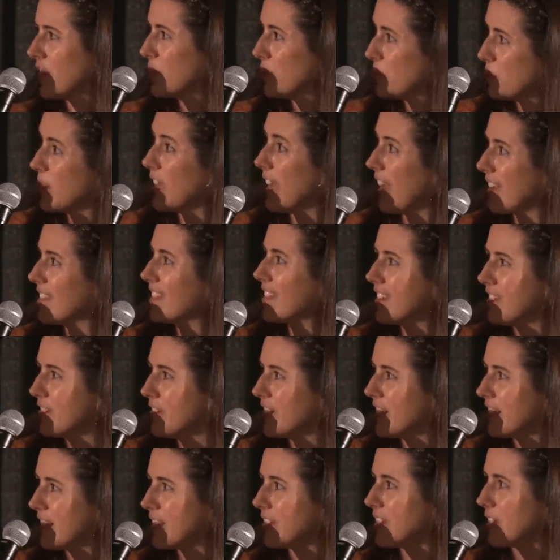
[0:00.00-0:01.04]
we had the
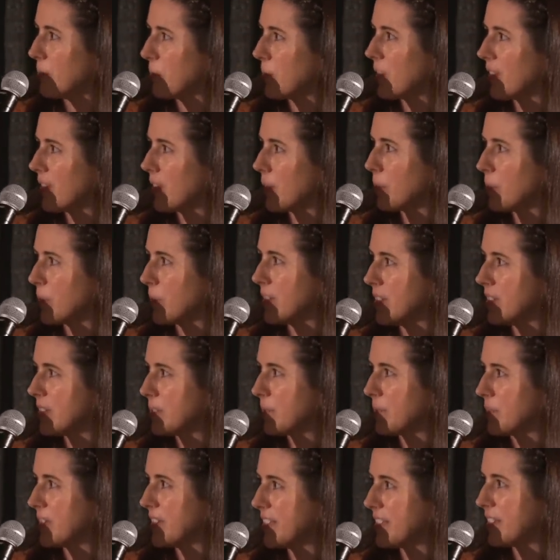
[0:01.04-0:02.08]
Loki theme by that point,
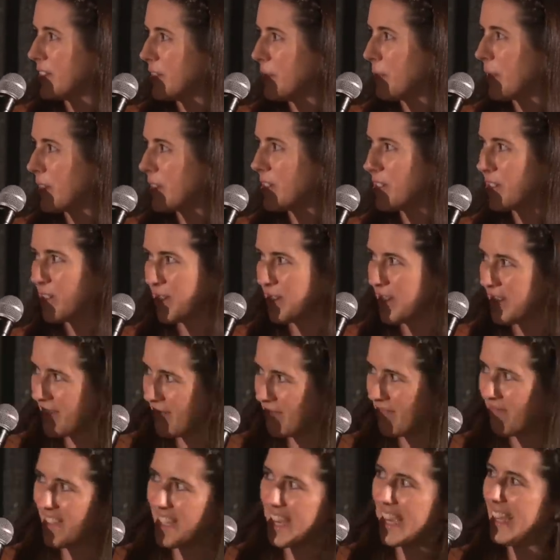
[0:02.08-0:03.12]
didn't we? So you managed to
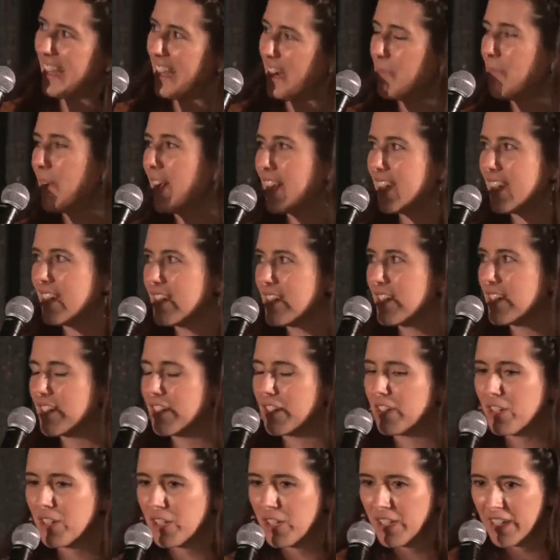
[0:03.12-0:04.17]
take that back
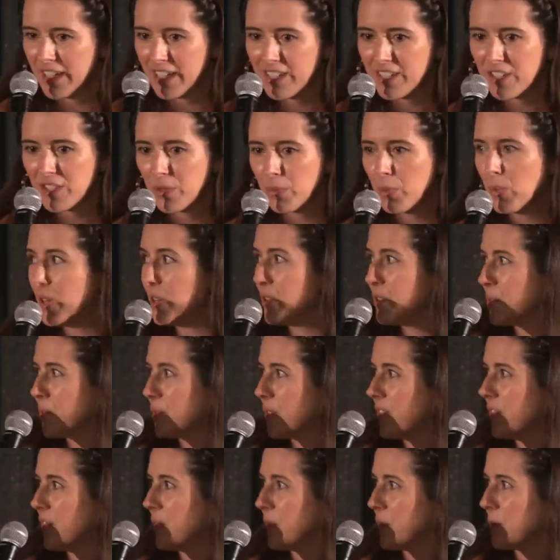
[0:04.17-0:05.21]
into the world
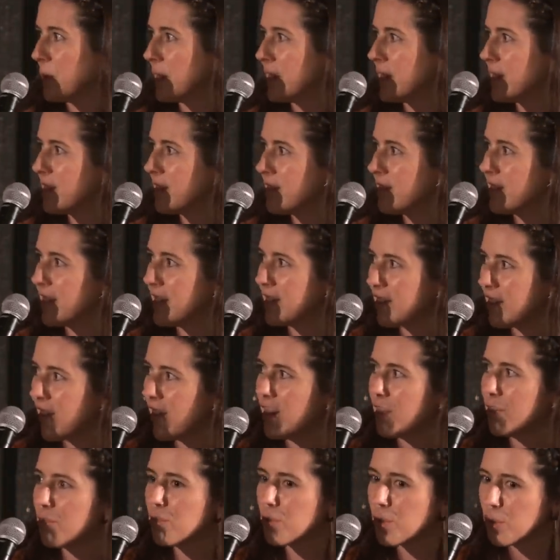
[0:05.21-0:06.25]
with you, and it
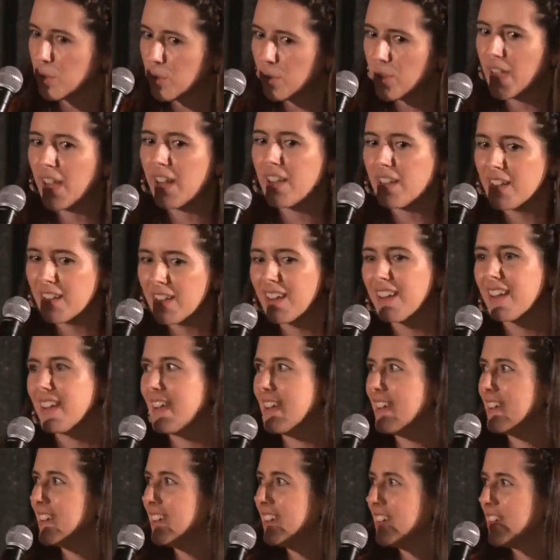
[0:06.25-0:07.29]
kind of grew
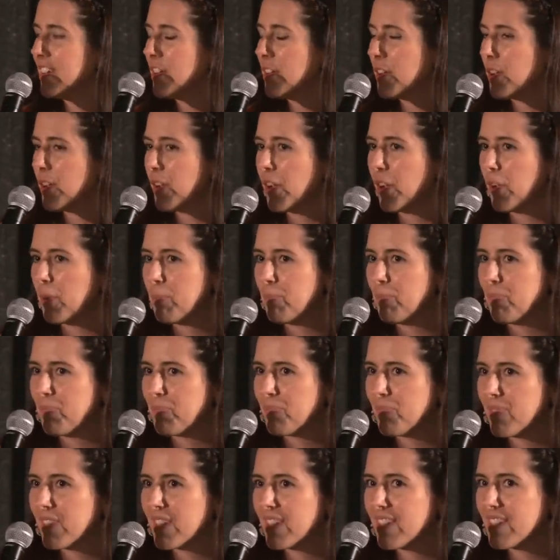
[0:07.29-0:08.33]
organically.
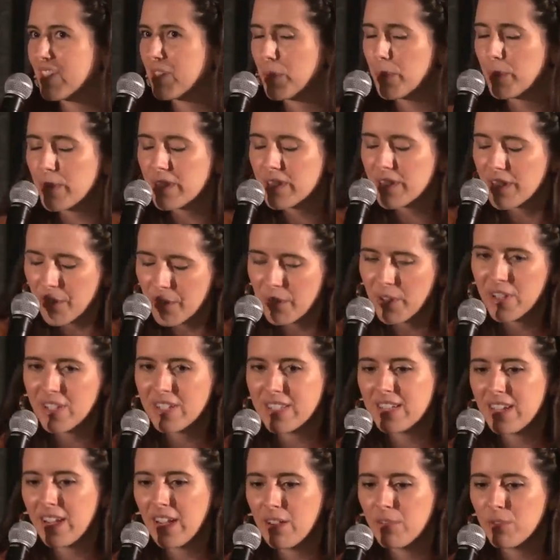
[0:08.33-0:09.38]
So it was so nice
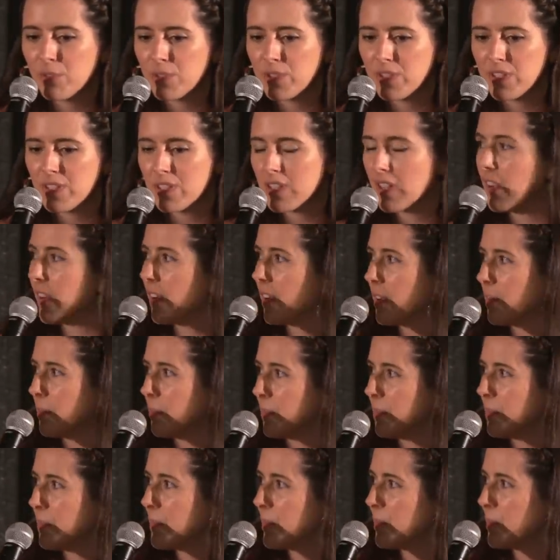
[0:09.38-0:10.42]
to have all this
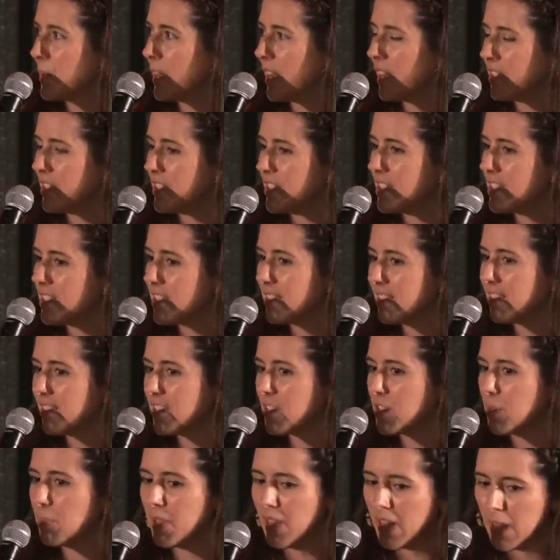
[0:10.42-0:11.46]
time and
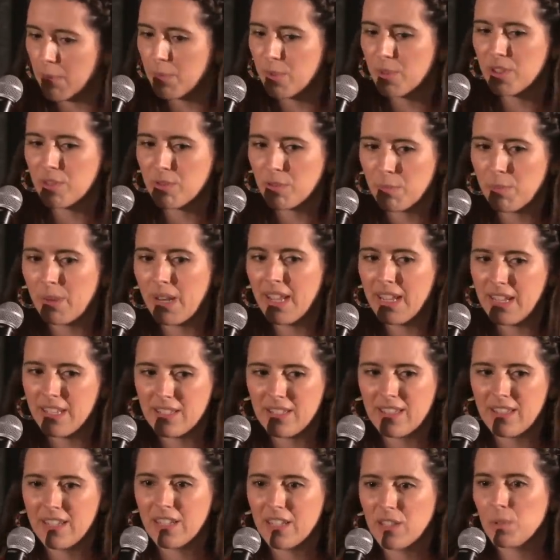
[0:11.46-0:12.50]
to be able to replace
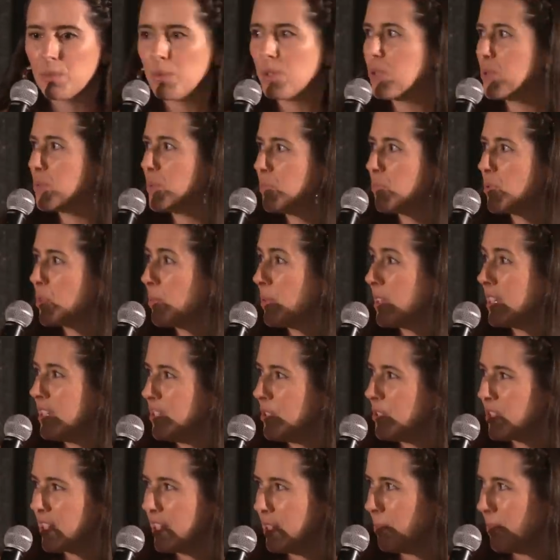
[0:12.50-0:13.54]
things which would probably
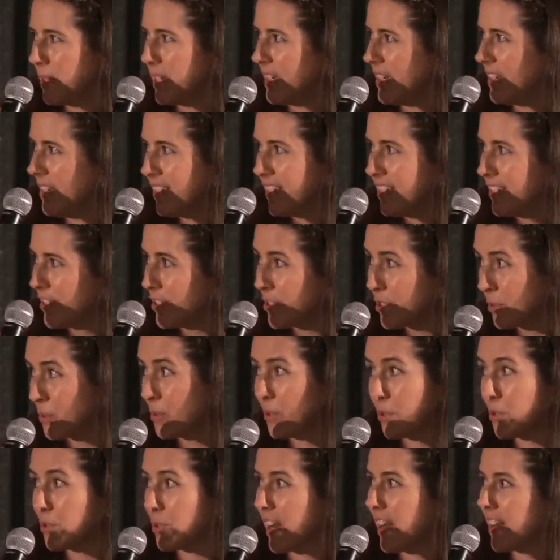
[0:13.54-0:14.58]
usually be
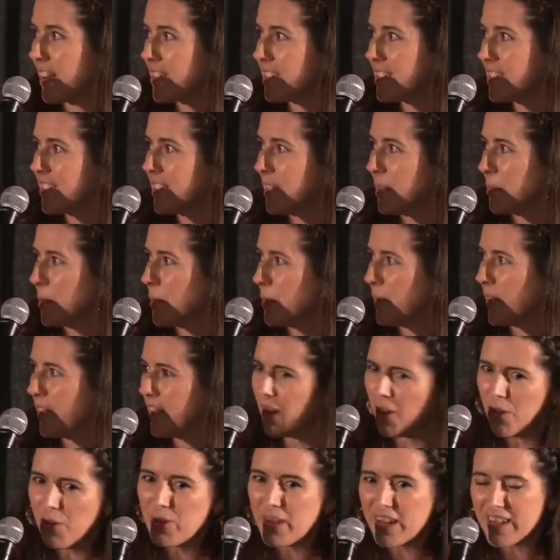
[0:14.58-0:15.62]
source tracks. But we're like,
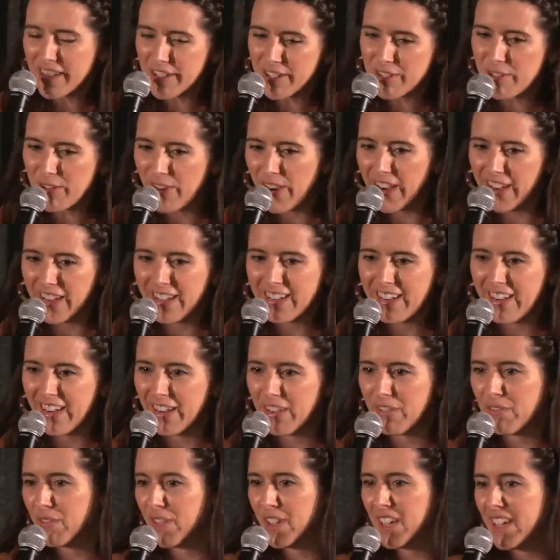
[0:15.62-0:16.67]
oh, let's try a kind
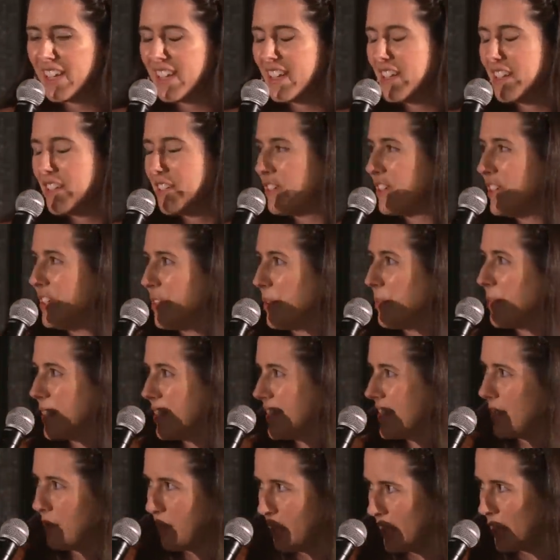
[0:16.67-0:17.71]
of, you know, with the
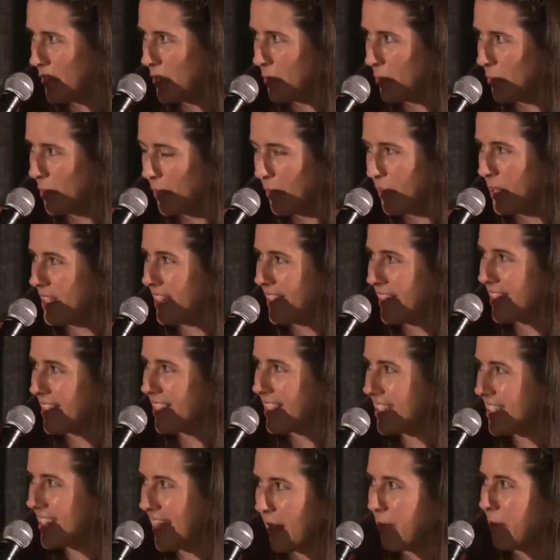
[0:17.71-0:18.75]
DB Cooper, we did a
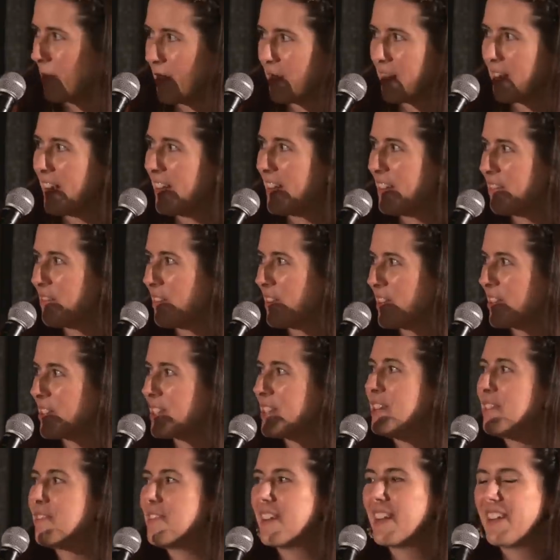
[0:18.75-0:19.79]
samba kind of
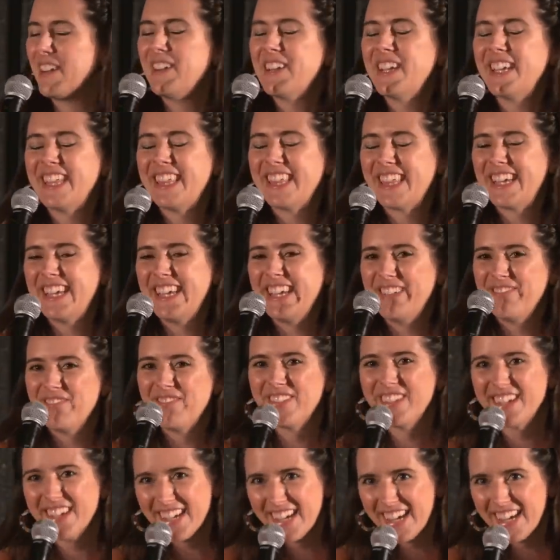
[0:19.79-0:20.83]
version of the Loki theme.
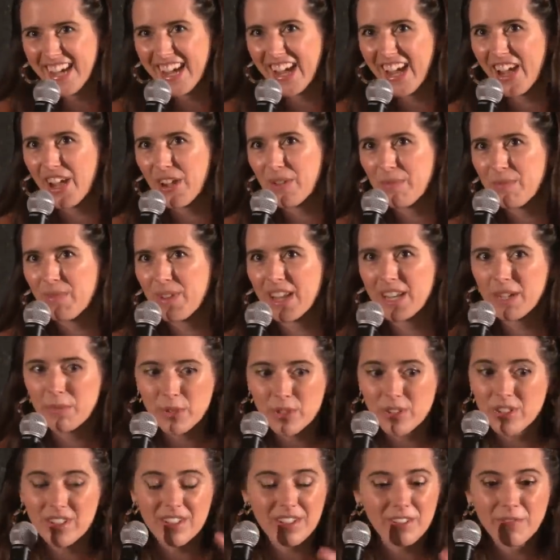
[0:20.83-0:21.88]
And it
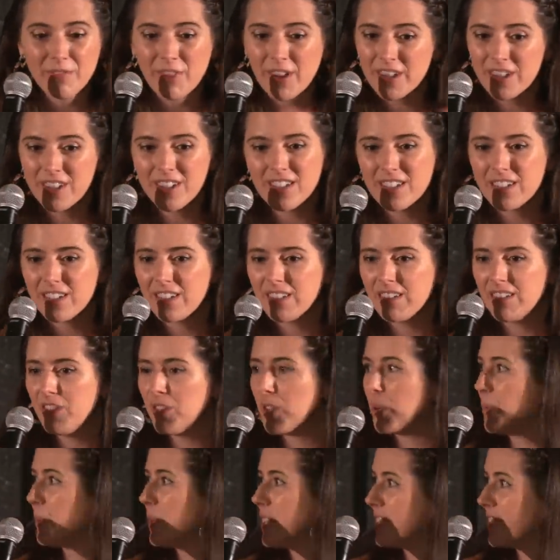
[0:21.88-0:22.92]
was just fun to, you
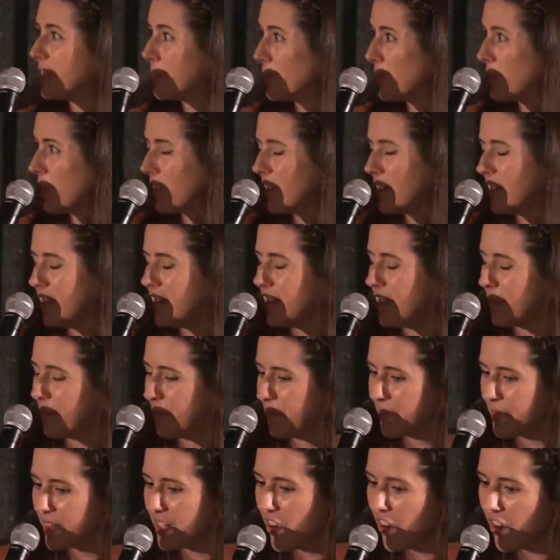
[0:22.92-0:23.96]
know, with
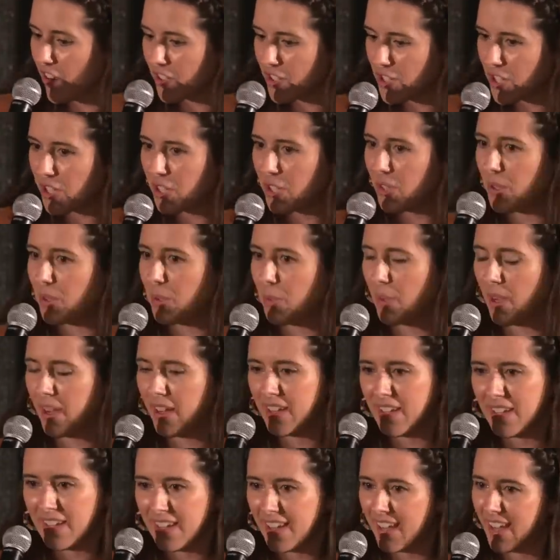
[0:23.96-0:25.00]
the cartoon where
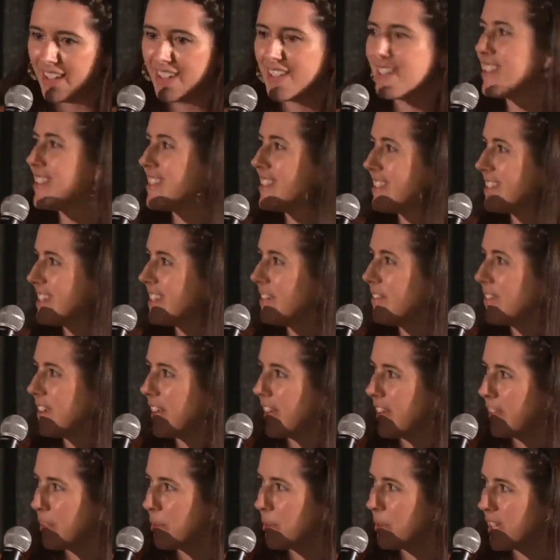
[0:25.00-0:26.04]
he enters the
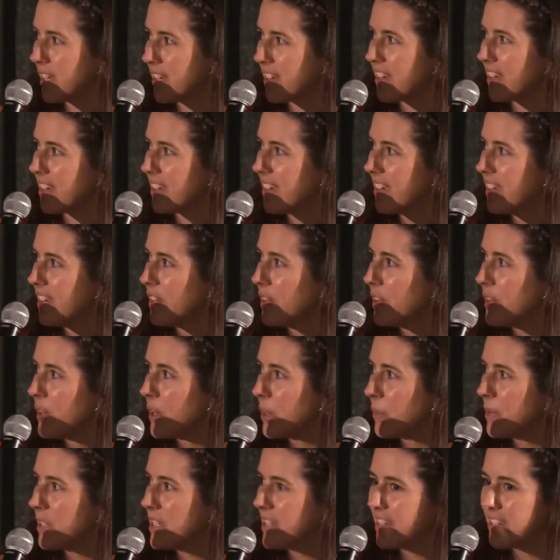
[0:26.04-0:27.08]
TVA at the beginning,
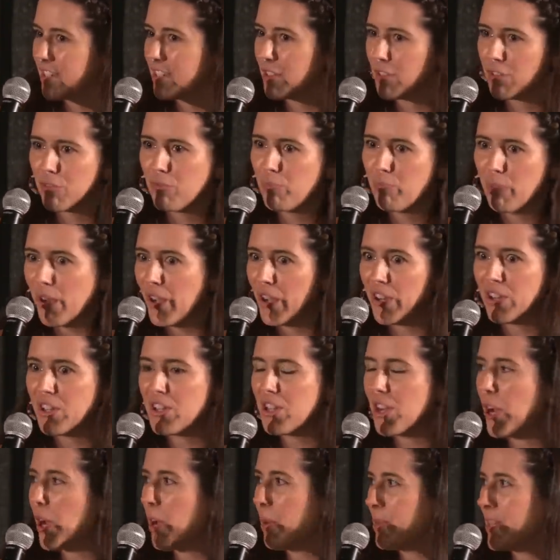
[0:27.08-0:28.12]
we did a sort of Bernard
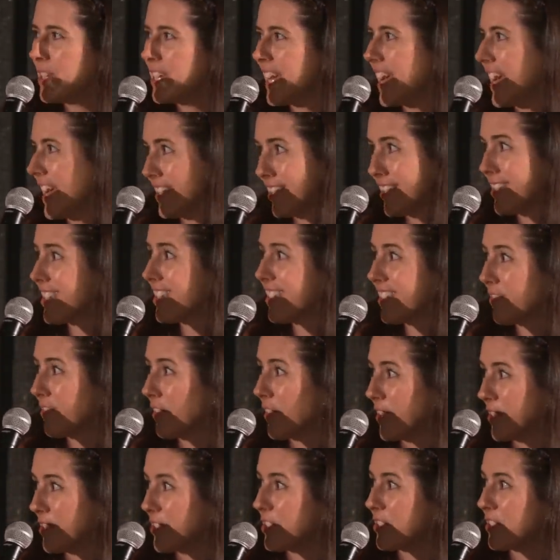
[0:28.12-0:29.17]
Herrmann-esque
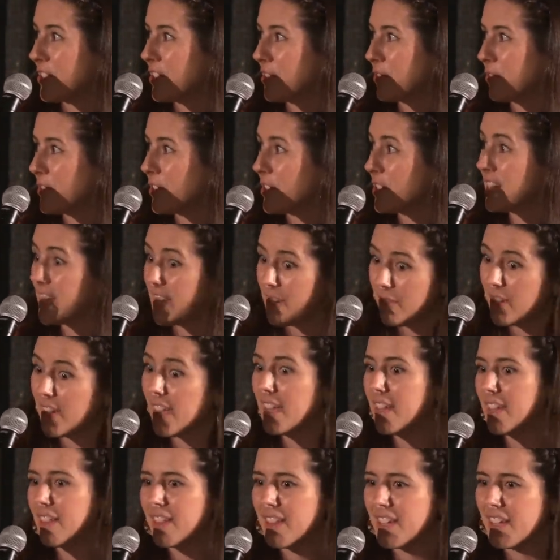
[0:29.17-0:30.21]
version of the
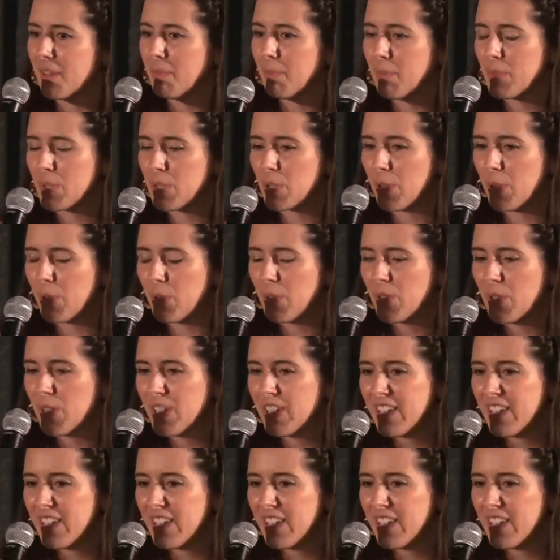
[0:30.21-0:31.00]
TVA theme. So,